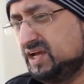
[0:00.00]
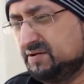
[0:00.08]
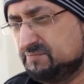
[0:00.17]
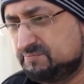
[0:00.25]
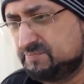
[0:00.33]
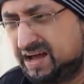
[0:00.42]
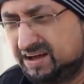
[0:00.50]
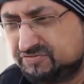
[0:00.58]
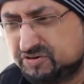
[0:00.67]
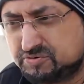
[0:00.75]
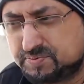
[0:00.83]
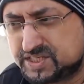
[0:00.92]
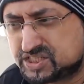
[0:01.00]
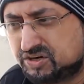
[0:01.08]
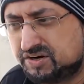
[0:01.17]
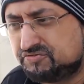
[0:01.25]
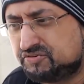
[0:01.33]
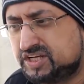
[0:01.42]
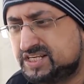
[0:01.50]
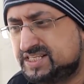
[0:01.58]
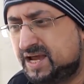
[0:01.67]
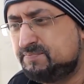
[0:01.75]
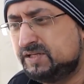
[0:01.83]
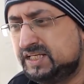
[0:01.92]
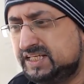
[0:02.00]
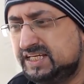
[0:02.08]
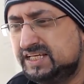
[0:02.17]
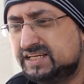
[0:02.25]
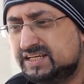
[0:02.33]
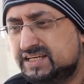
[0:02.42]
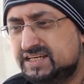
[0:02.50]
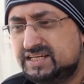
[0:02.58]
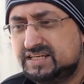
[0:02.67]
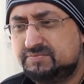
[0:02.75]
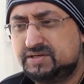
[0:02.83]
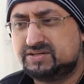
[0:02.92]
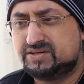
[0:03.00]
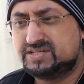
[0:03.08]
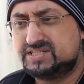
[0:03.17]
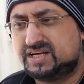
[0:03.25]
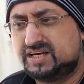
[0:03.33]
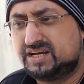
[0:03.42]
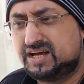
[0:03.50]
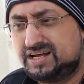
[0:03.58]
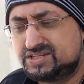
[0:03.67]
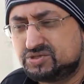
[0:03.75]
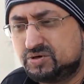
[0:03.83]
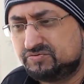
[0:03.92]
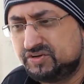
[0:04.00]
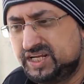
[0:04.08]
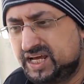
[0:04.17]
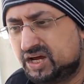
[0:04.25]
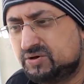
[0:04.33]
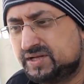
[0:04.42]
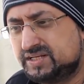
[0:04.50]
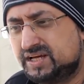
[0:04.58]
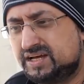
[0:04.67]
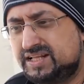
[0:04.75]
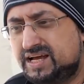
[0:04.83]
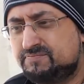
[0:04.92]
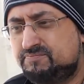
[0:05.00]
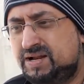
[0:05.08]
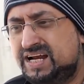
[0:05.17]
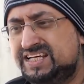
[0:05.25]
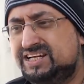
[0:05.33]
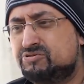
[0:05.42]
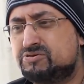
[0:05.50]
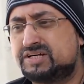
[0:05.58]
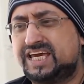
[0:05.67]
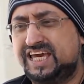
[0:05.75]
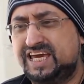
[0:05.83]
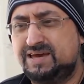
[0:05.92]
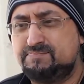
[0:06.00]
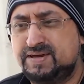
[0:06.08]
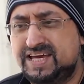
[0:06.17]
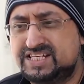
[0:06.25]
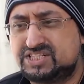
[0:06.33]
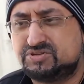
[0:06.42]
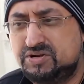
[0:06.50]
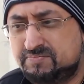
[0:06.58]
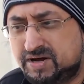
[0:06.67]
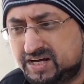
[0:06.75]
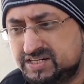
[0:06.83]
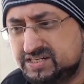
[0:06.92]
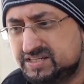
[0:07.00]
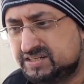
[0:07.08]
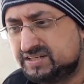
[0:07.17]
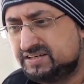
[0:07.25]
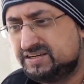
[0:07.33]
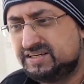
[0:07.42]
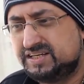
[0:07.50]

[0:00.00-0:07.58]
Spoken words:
But I feel a bit sorry for the Zebedee because I saw a video and that bloody little Care Bear Jihadi